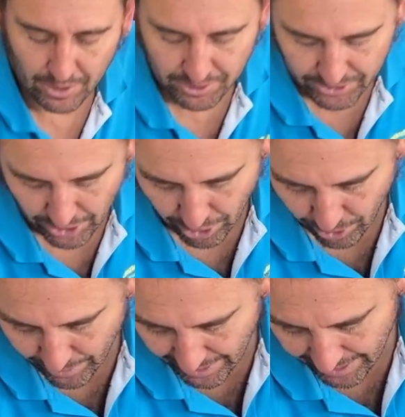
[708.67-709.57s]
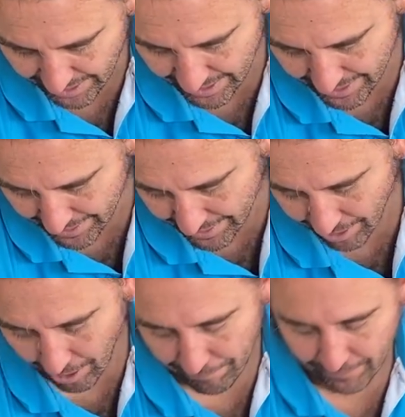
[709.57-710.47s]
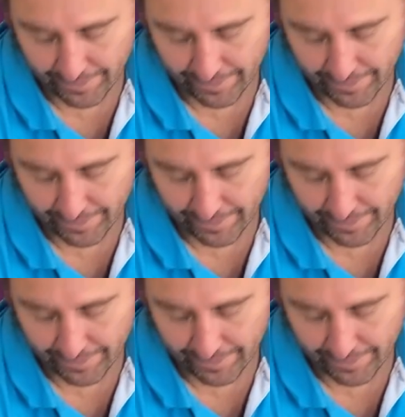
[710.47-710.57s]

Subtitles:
So hopefully